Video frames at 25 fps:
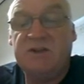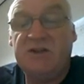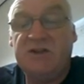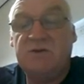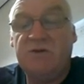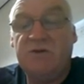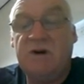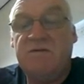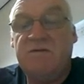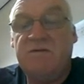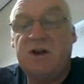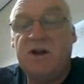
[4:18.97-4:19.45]

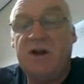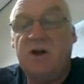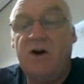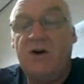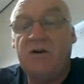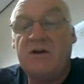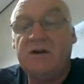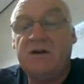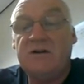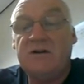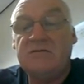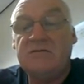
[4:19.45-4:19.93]
12
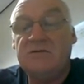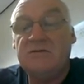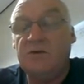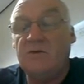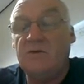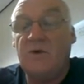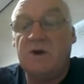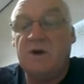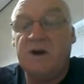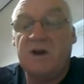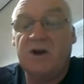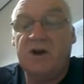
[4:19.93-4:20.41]
o'clock or
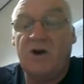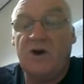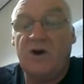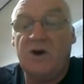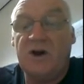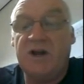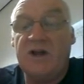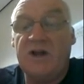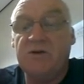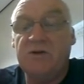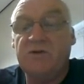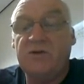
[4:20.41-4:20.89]
1 o'clock
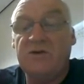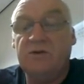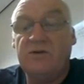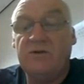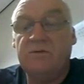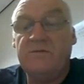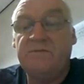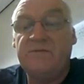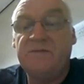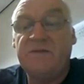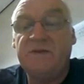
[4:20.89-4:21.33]
local.